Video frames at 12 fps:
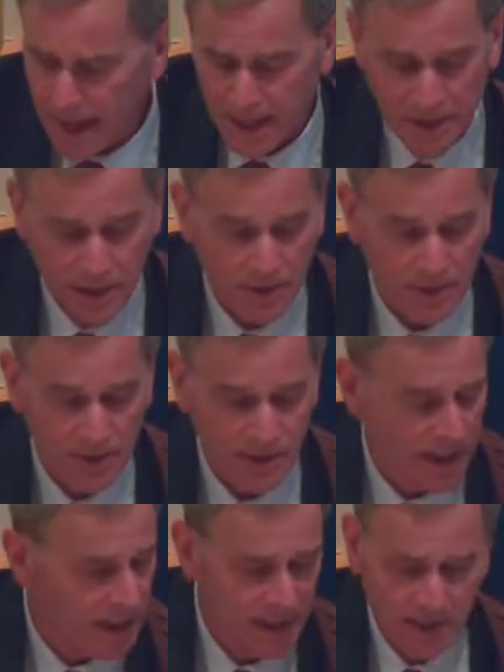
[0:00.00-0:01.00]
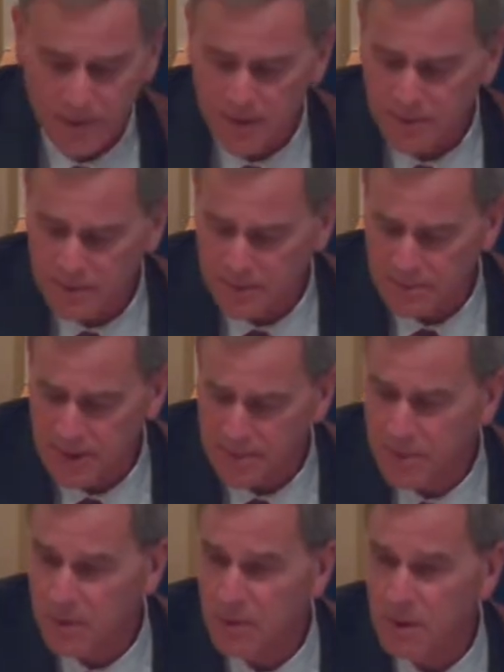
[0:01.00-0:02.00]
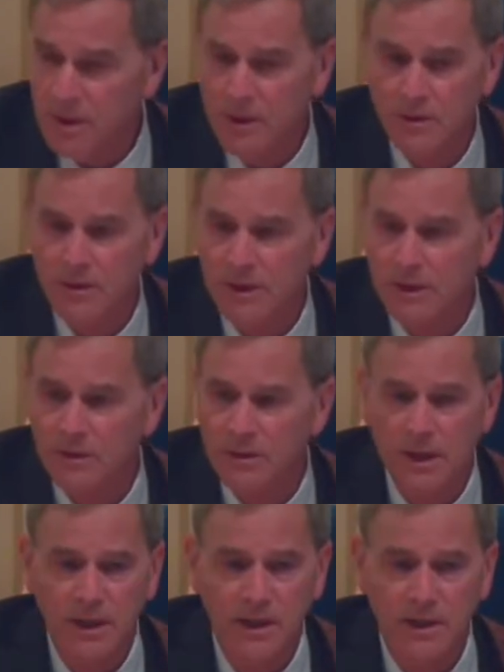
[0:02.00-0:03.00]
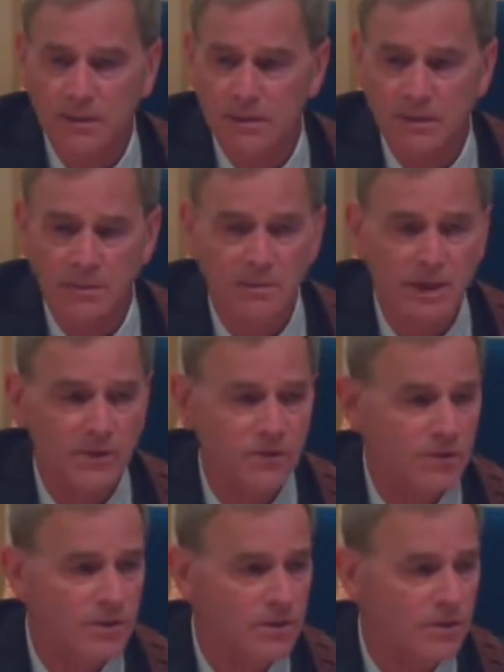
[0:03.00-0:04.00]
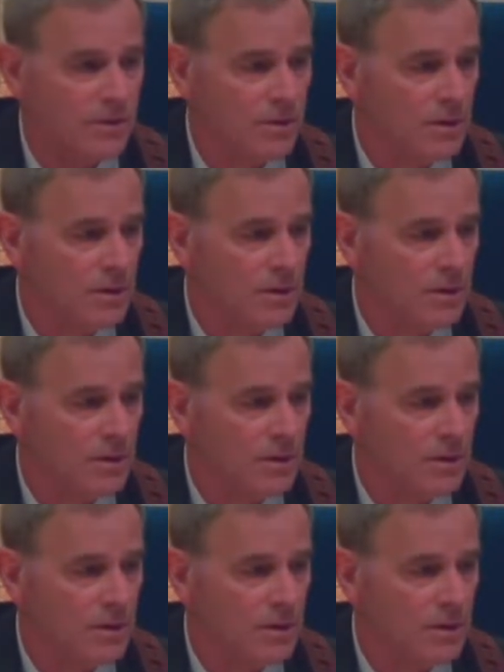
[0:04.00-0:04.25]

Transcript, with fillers: and are there any other people who are ill that you'd like mentioned?